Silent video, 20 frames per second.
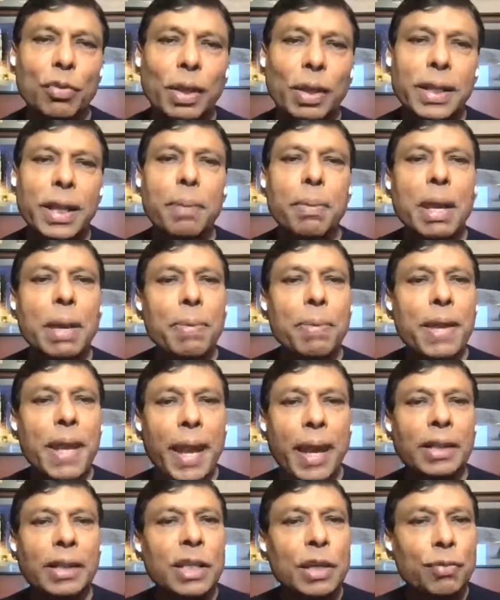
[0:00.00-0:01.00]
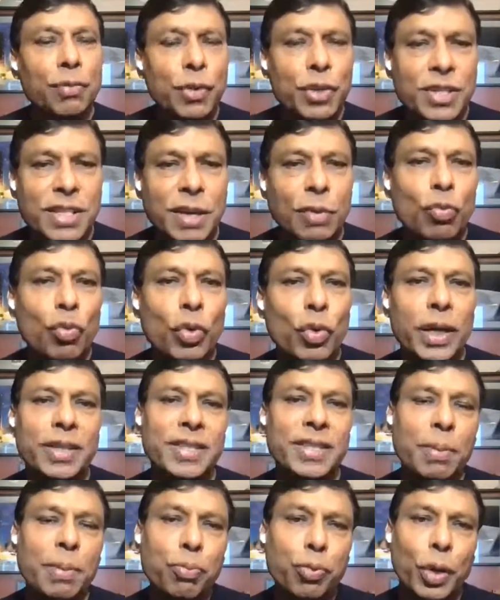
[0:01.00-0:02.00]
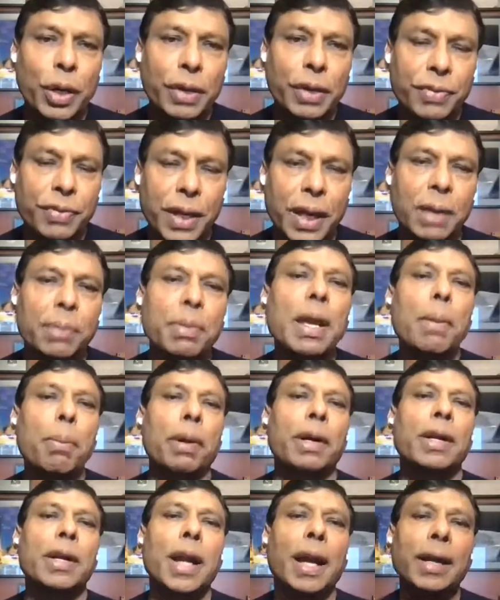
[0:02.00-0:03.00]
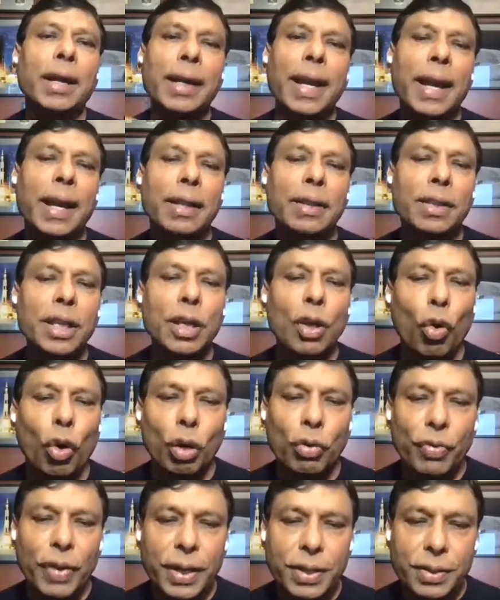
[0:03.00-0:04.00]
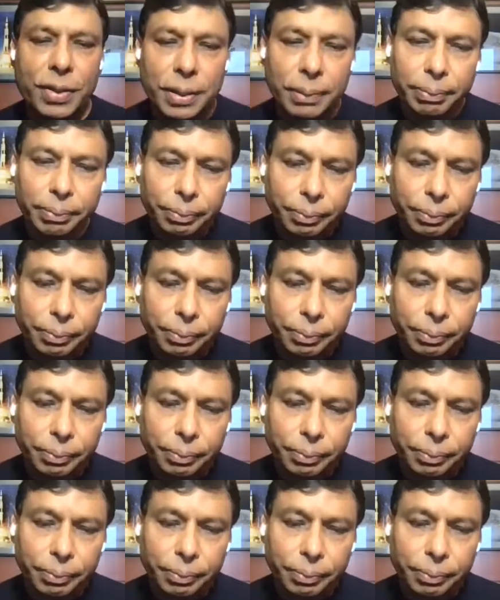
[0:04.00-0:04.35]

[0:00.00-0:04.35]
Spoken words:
Well, they may be healthy for someone at some point of time, but not healthy always.